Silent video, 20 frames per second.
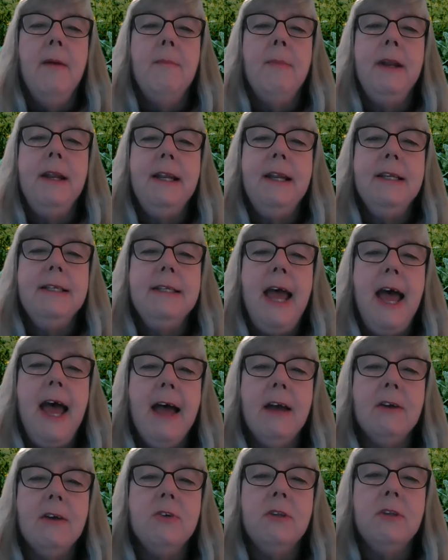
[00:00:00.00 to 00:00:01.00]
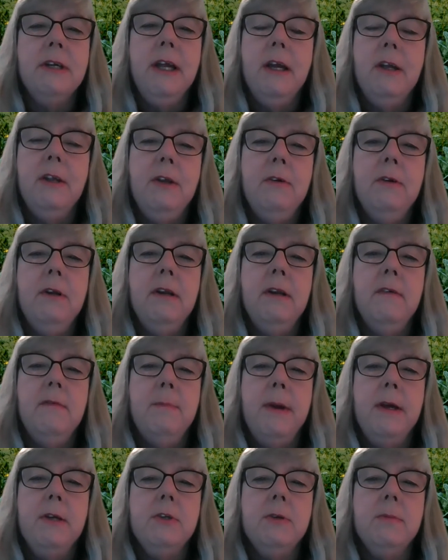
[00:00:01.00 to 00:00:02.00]
but it is actually a unit of
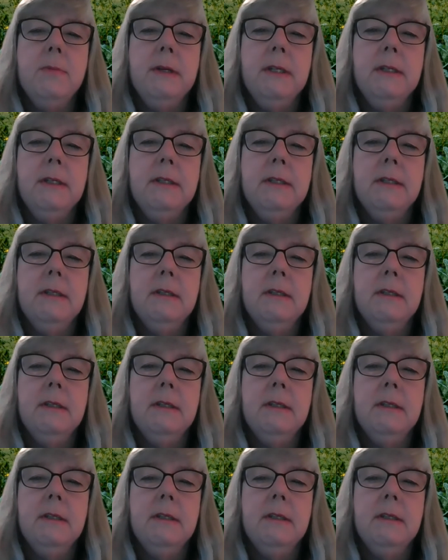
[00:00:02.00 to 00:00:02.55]
measurement.